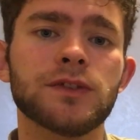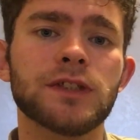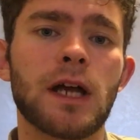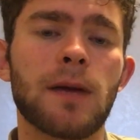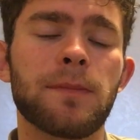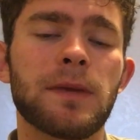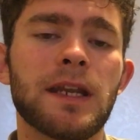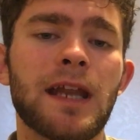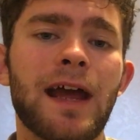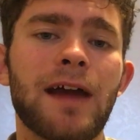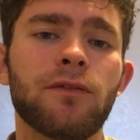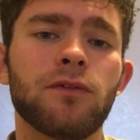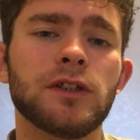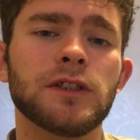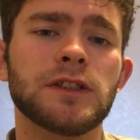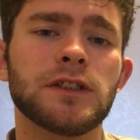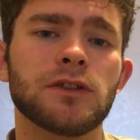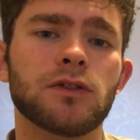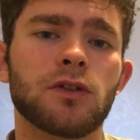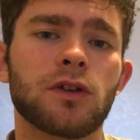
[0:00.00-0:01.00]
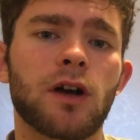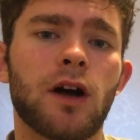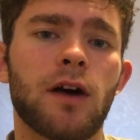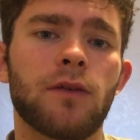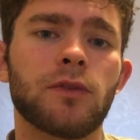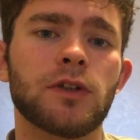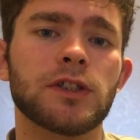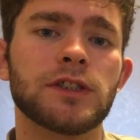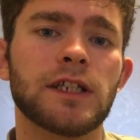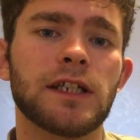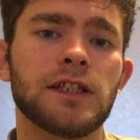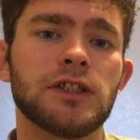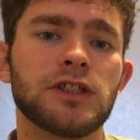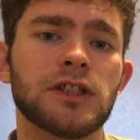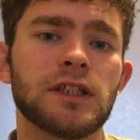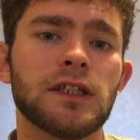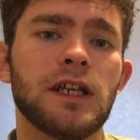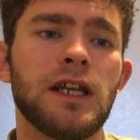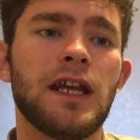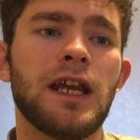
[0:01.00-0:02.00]
up in every single
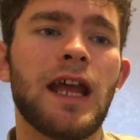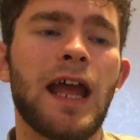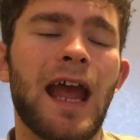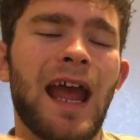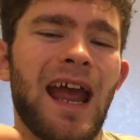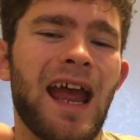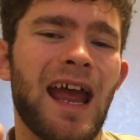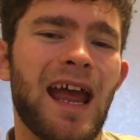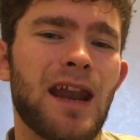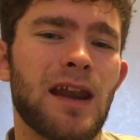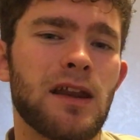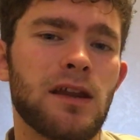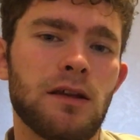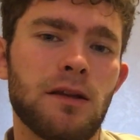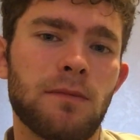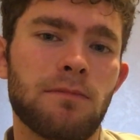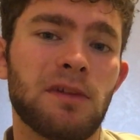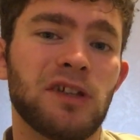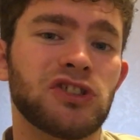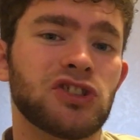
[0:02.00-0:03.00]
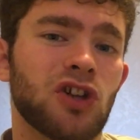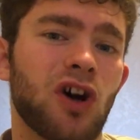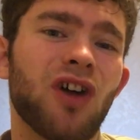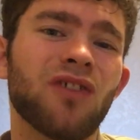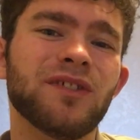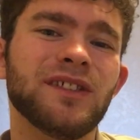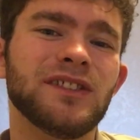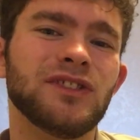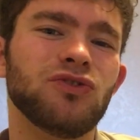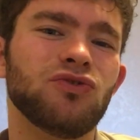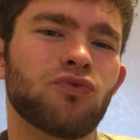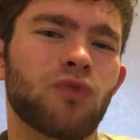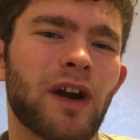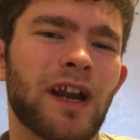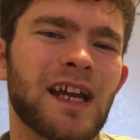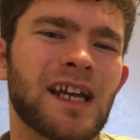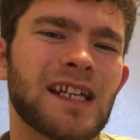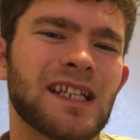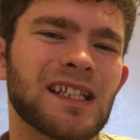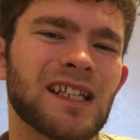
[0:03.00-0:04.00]
conversation and mention all these
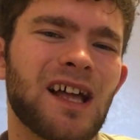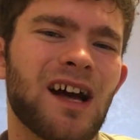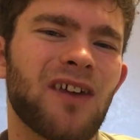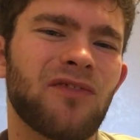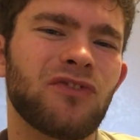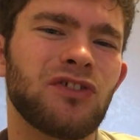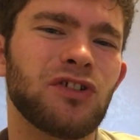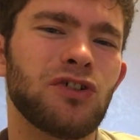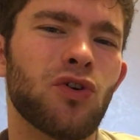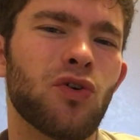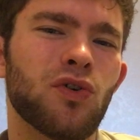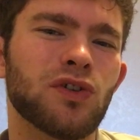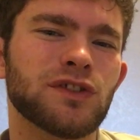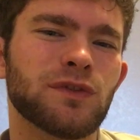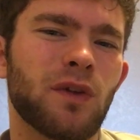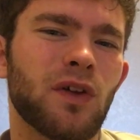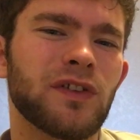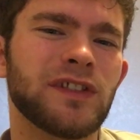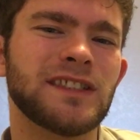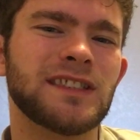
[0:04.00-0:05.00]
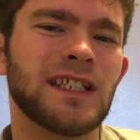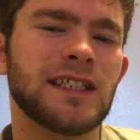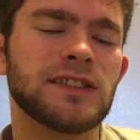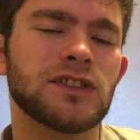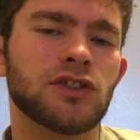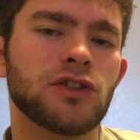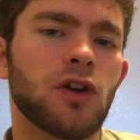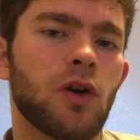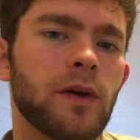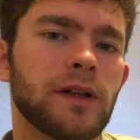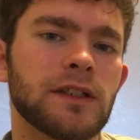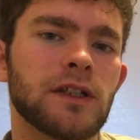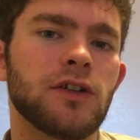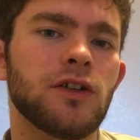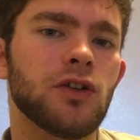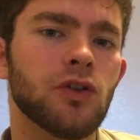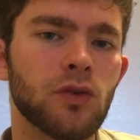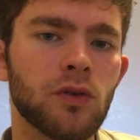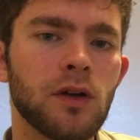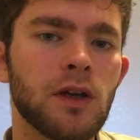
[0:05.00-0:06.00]
grand, lofty goals of all these things they're going to
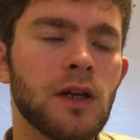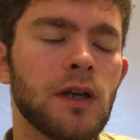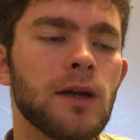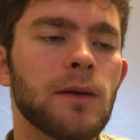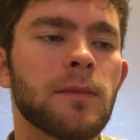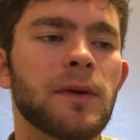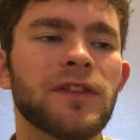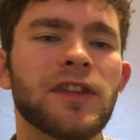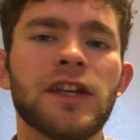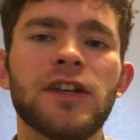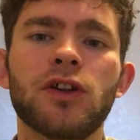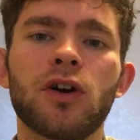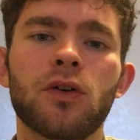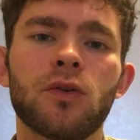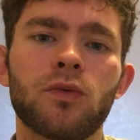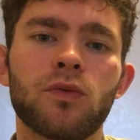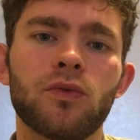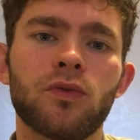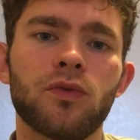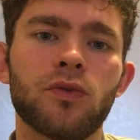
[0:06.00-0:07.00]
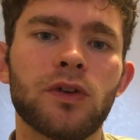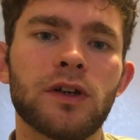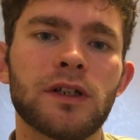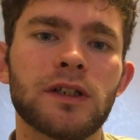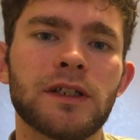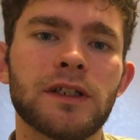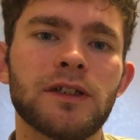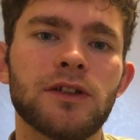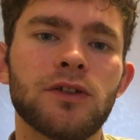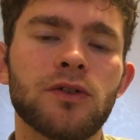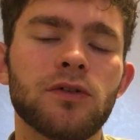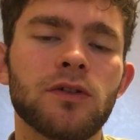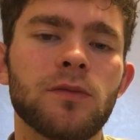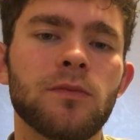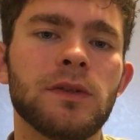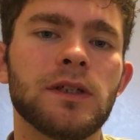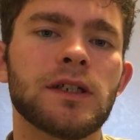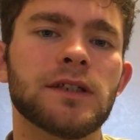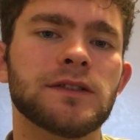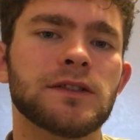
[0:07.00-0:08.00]
do, but they don't really do
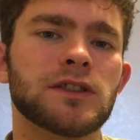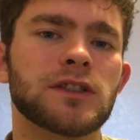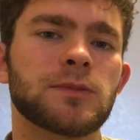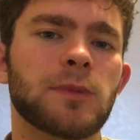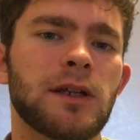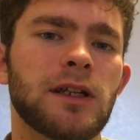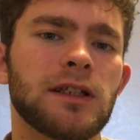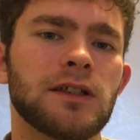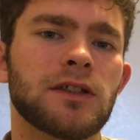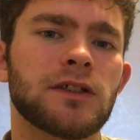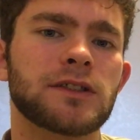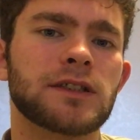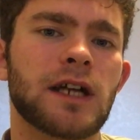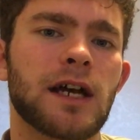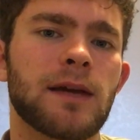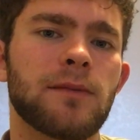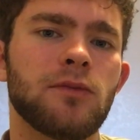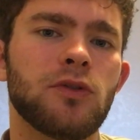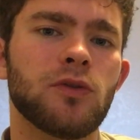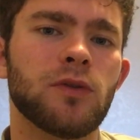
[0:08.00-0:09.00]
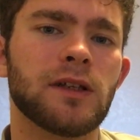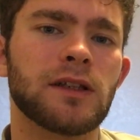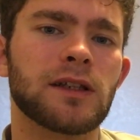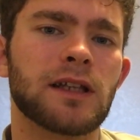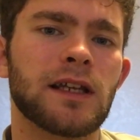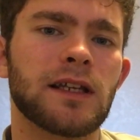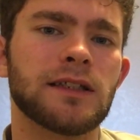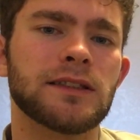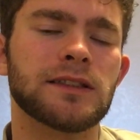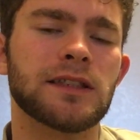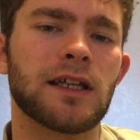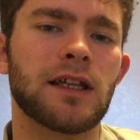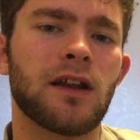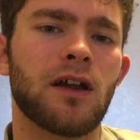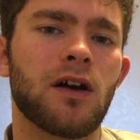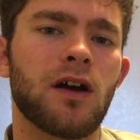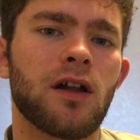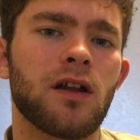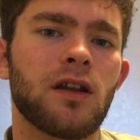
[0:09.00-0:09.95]
them because they're spending their time doing things that